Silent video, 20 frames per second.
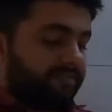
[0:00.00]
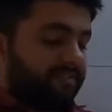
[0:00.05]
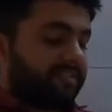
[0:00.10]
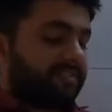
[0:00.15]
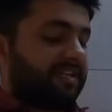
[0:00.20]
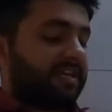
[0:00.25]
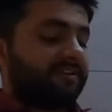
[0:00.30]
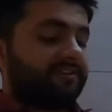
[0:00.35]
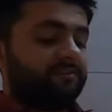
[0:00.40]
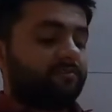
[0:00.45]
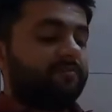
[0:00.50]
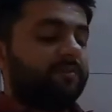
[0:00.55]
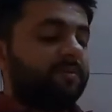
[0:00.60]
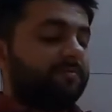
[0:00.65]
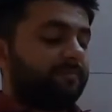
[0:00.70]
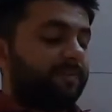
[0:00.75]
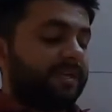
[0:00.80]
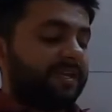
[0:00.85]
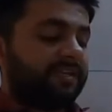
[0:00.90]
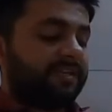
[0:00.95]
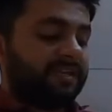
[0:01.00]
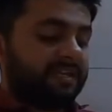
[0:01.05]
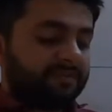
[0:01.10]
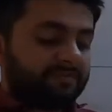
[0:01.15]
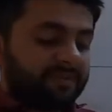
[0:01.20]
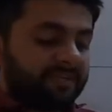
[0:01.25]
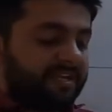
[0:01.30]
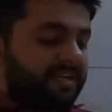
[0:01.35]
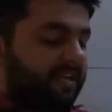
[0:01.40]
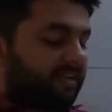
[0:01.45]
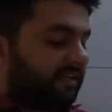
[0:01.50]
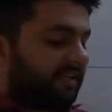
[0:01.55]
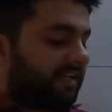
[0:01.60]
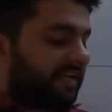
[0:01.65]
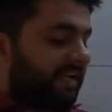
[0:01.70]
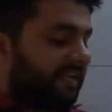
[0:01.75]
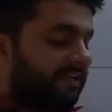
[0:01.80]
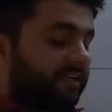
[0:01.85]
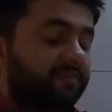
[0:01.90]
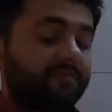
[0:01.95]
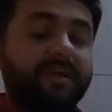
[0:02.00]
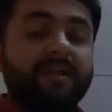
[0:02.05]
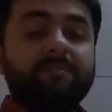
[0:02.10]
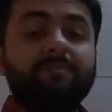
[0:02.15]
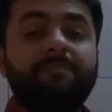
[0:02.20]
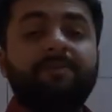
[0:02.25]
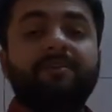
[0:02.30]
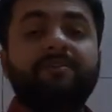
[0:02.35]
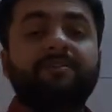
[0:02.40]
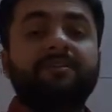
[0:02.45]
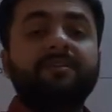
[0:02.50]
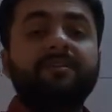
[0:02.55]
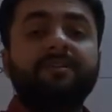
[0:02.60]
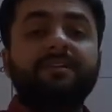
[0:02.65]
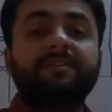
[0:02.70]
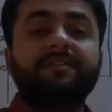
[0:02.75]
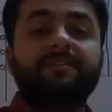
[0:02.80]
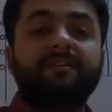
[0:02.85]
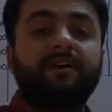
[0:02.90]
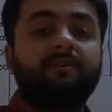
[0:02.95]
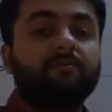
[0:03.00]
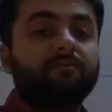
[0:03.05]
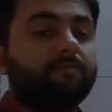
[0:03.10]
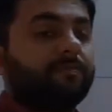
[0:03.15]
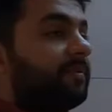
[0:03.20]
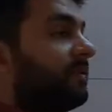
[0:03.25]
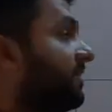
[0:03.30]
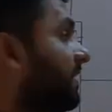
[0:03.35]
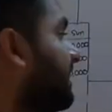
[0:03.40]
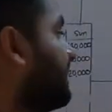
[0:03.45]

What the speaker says: which are to be paid immediately at 12% discount per